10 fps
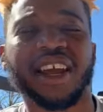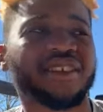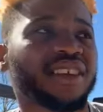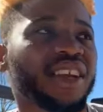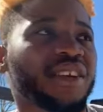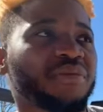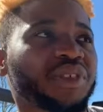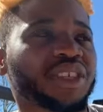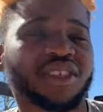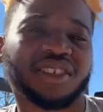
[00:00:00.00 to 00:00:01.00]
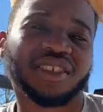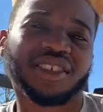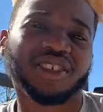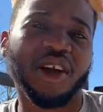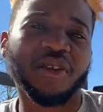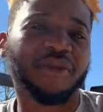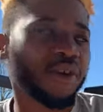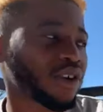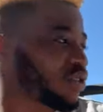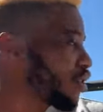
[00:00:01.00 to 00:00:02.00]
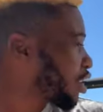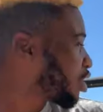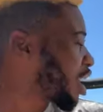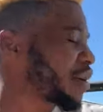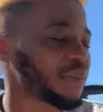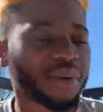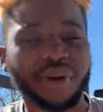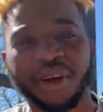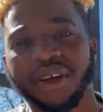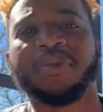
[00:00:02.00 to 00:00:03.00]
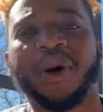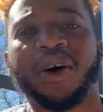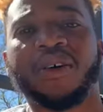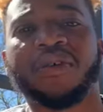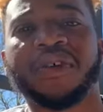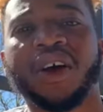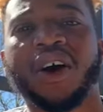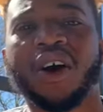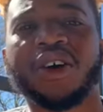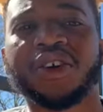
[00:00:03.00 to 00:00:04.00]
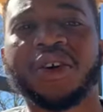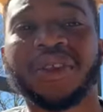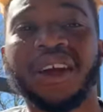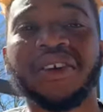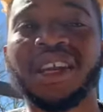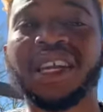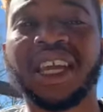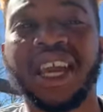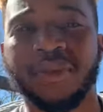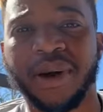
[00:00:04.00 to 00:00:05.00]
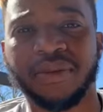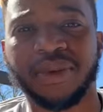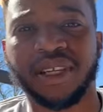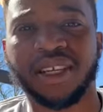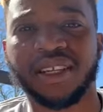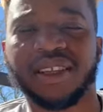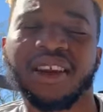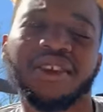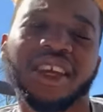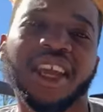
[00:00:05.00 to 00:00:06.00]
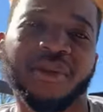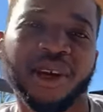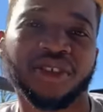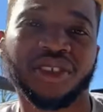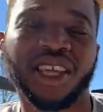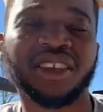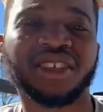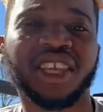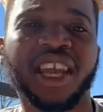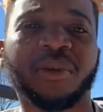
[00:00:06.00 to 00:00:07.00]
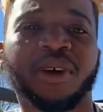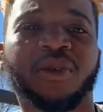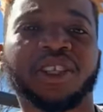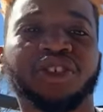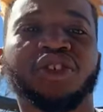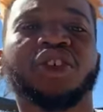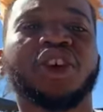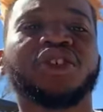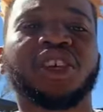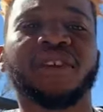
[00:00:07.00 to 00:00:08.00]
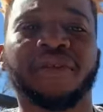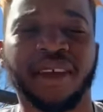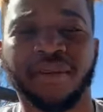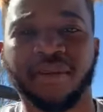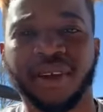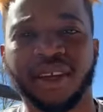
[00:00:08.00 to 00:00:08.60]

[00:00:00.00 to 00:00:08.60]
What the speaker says: And just don't fall into the trap of, oh no, they really care about me. They don't care about you. They just care about what you're going to give them.